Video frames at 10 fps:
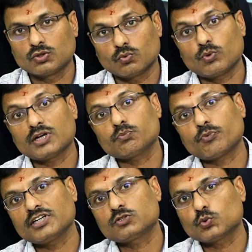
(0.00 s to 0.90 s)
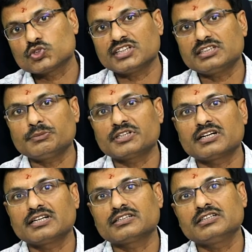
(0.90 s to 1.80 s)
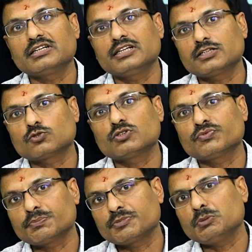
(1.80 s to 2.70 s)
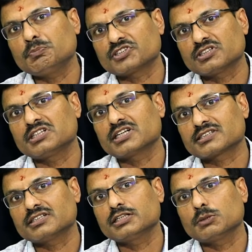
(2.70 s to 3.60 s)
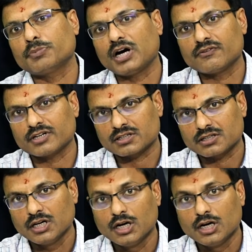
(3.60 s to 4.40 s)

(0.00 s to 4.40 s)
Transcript: 1.2 centimeter lengthening lead to the 50% reduction in the power.